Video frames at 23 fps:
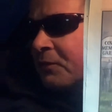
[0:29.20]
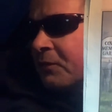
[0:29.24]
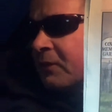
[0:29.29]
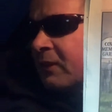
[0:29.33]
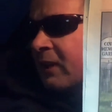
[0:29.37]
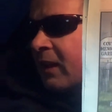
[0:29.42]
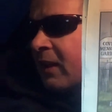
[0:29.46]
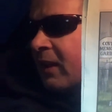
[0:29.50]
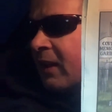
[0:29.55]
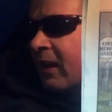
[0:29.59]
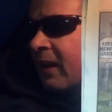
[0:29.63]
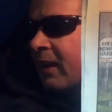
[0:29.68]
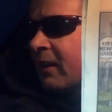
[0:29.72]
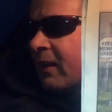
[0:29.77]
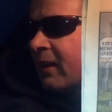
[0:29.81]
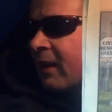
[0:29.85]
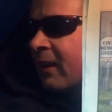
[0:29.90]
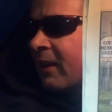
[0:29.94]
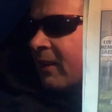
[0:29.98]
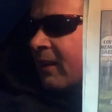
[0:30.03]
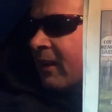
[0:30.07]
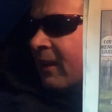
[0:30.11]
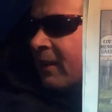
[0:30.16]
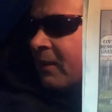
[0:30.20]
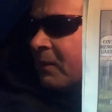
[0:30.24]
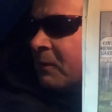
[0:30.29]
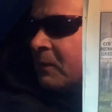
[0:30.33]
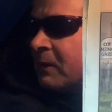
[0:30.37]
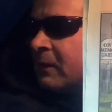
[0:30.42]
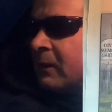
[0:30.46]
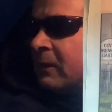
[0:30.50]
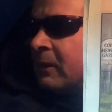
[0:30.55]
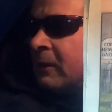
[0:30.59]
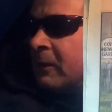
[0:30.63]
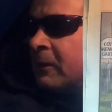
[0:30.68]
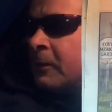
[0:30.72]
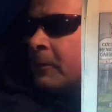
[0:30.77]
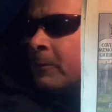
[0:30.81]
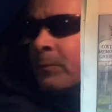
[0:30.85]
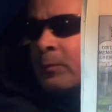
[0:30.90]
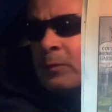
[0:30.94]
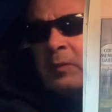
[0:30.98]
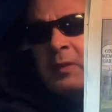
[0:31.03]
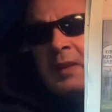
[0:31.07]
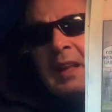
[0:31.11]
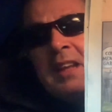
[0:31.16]

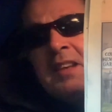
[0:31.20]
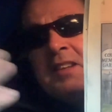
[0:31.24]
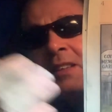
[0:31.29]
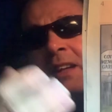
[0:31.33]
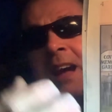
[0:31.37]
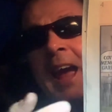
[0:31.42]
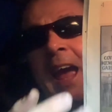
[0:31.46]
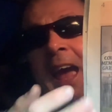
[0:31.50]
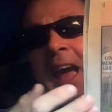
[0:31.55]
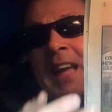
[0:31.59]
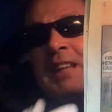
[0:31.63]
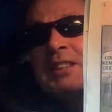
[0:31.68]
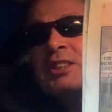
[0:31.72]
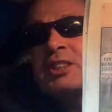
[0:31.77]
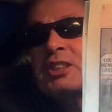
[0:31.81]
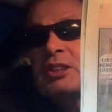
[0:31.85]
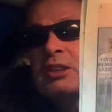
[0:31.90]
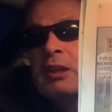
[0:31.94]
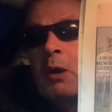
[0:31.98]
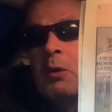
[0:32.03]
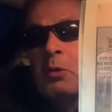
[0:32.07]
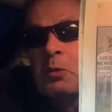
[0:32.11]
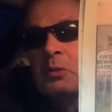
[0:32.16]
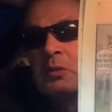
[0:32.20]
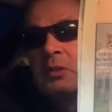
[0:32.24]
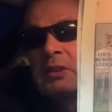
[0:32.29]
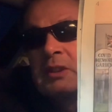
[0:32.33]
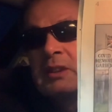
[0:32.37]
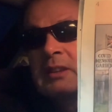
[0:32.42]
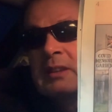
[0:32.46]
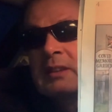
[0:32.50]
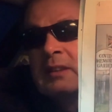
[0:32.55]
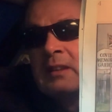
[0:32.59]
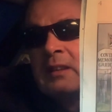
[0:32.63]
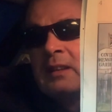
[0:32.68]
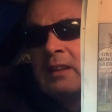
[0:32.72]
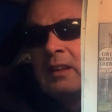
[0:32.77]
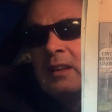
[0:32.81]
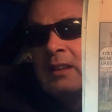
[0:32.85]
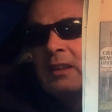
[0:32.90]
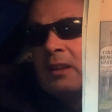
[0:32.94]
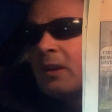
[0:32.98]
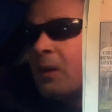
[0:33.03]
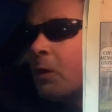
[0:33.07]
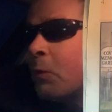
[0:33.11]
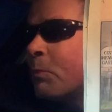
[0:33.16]
These are headstones.
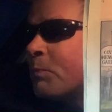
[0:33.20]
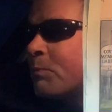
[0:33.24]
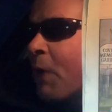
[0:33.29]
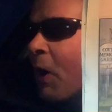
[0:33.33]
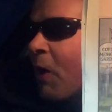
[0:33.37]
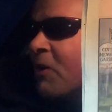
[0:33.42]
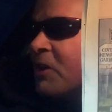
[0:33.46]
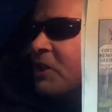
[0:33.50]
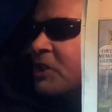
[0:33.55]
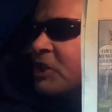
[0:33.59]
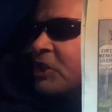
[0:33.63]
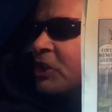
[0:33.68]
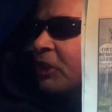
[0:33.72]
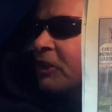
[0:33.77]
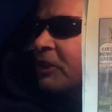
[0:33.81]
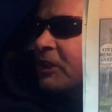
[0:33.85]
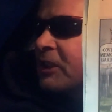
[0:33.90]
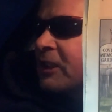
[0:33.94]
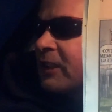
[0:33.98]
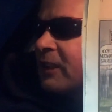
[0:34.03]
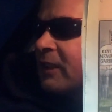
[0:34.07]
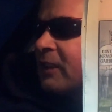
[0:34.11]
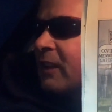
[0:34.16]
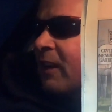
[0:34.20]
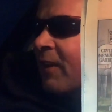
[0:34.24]
You know, Boris Johnson, the